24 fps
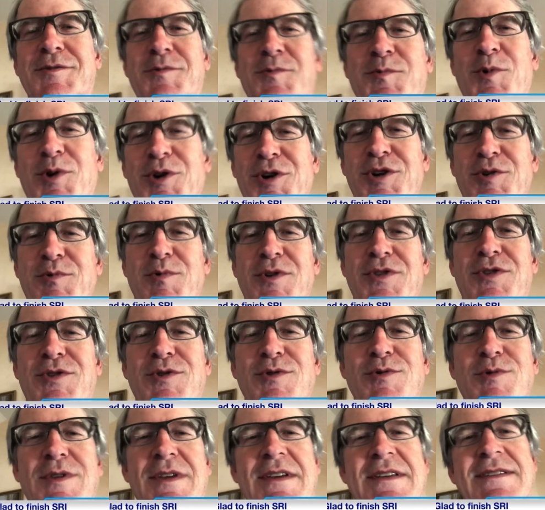working with
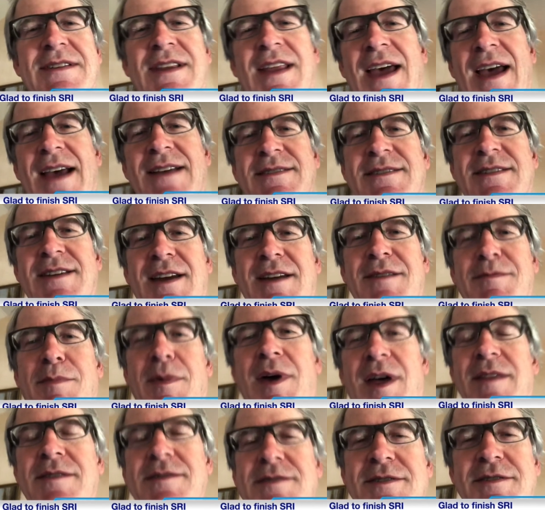you these last 10
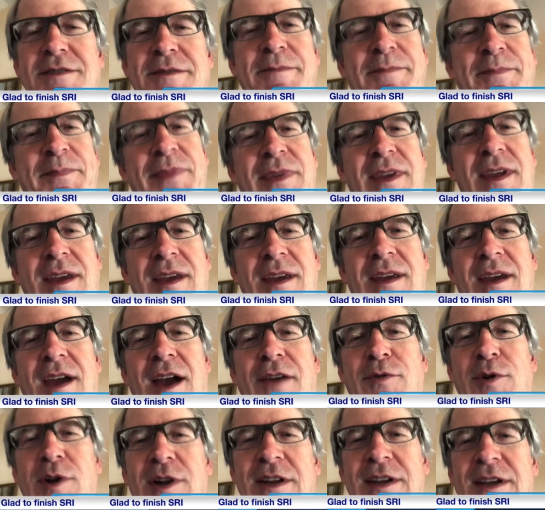months.
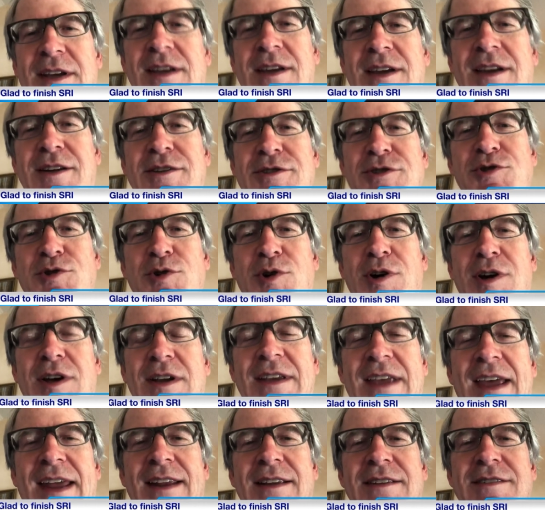I've really
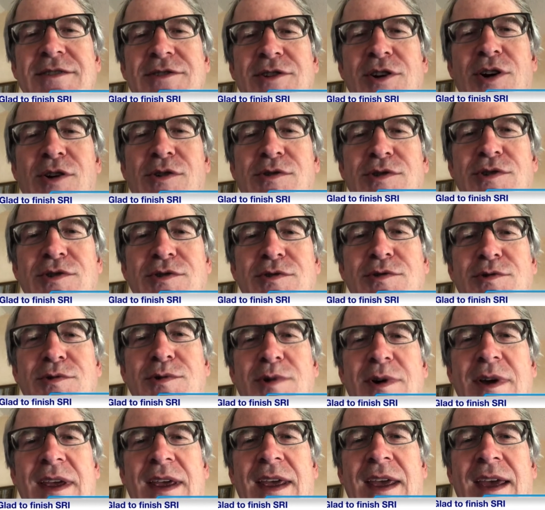enjoyed getting to know
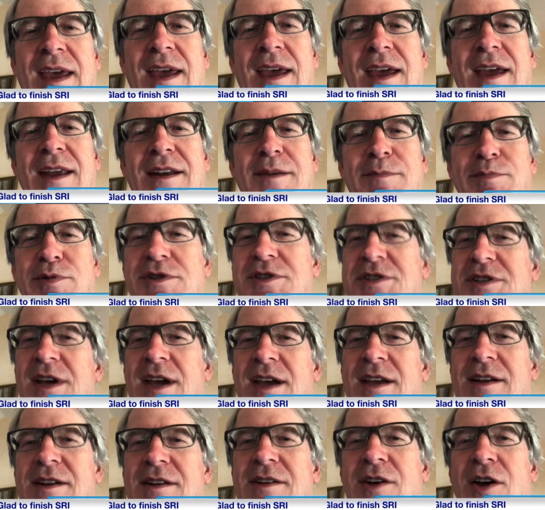you and
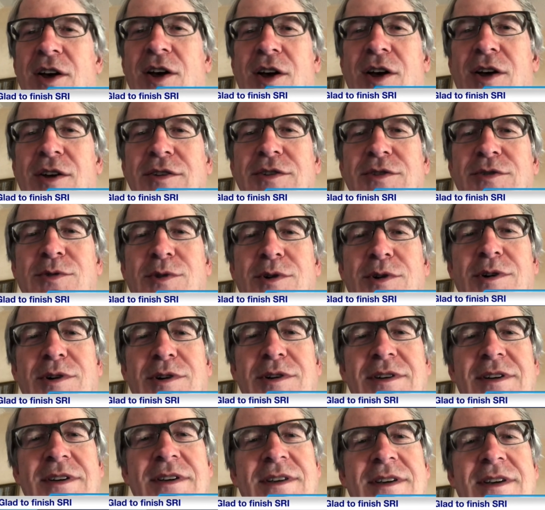appreciated all
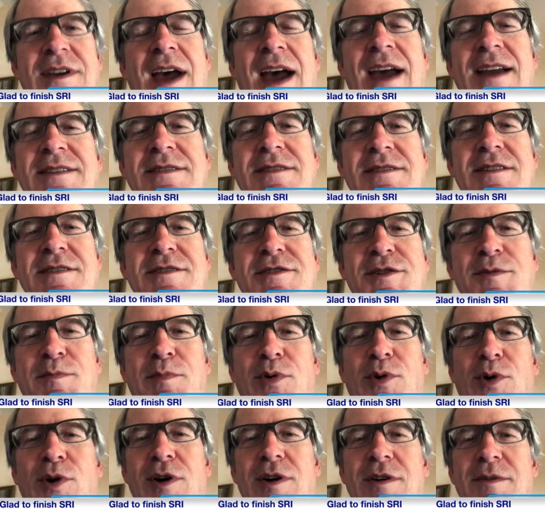your guidance and
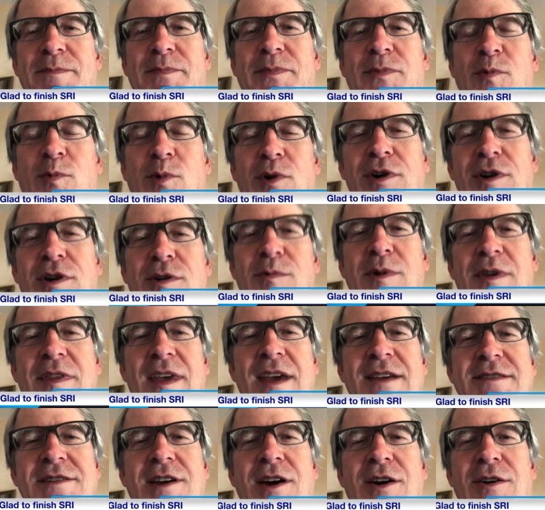support, working with
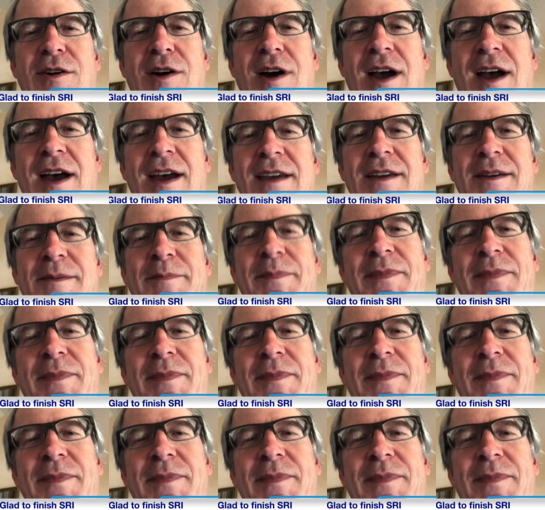SRI,